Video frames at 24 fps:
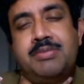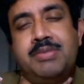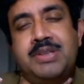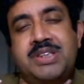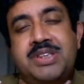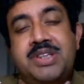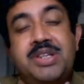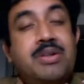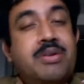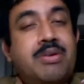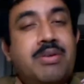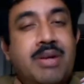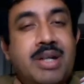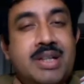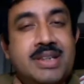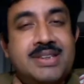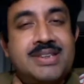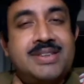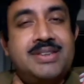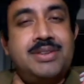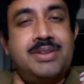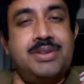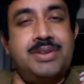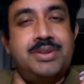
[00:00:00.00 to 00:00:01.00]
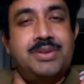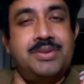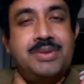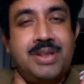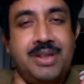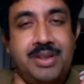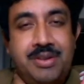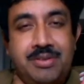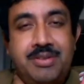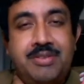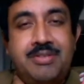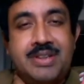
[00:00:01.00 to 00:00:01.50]
synchronous and to
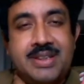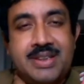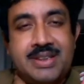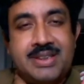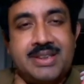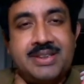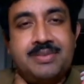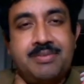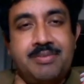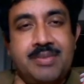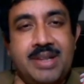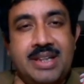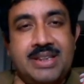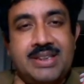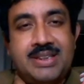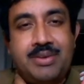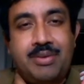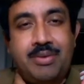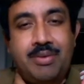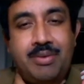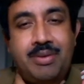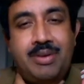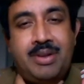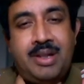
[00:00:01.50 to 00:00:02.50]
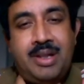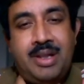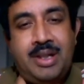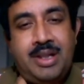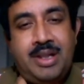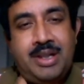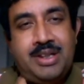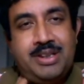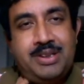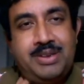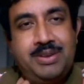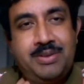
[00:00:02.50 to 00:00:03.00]
the universe as a whole.
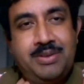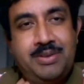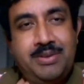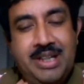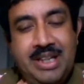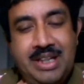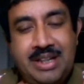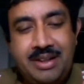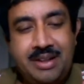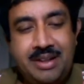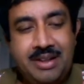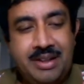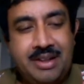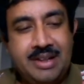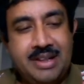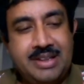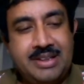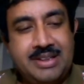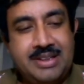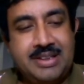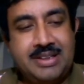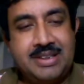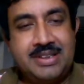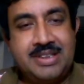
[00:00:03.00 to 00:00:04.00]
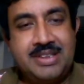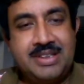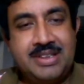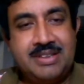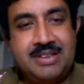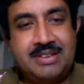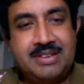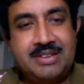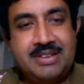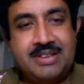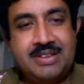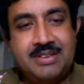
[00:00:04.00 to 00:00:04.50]
So in
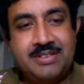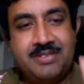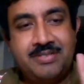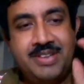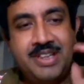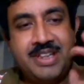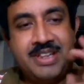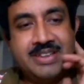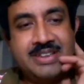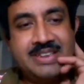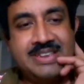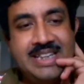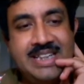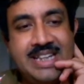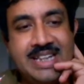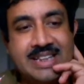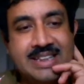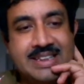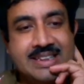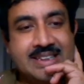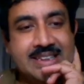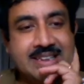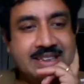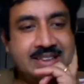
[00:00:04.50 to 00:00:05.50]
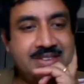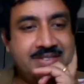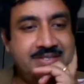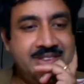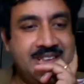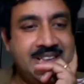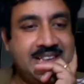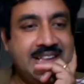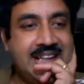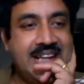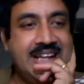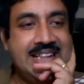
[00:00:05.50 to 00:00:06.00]
figure
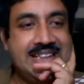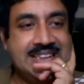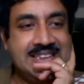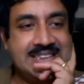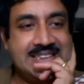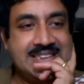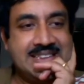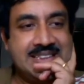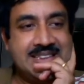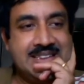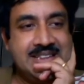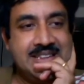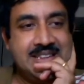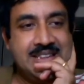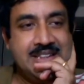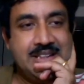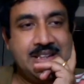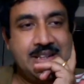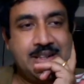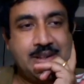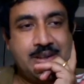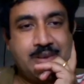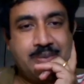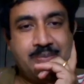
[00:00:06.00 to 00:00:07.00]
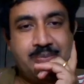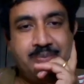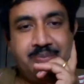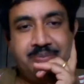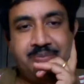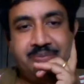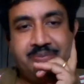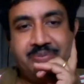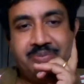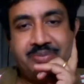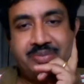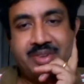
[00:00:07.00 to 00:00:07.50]
eight,
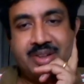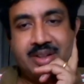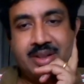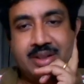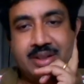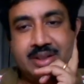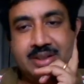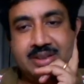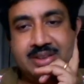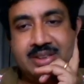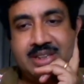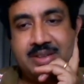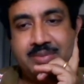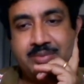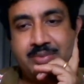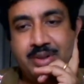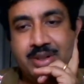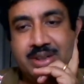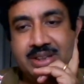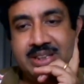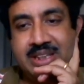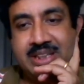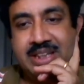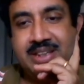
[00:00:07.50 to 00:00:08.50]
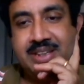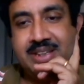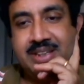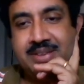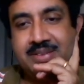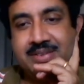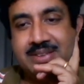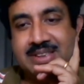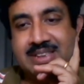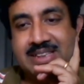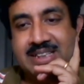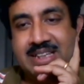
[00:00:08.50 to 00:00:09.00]
10.8,
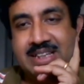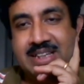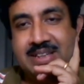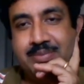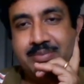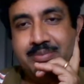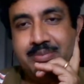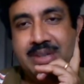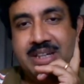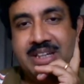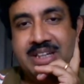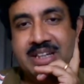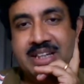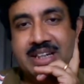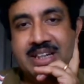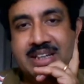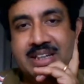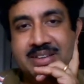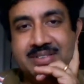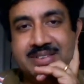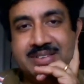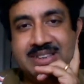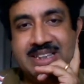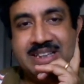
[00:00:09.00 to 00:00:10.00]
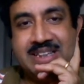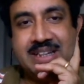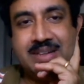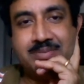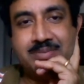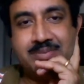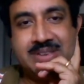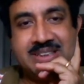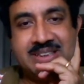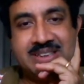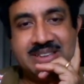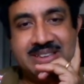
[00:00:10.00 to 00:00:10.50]
you'll see many kind of
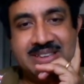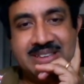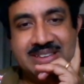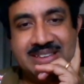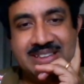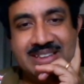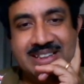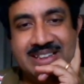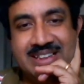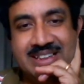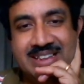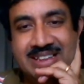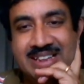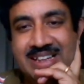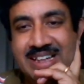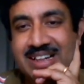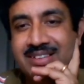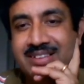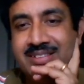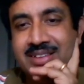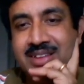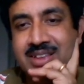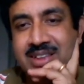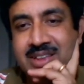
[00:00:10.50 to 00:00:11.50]
setups that are there.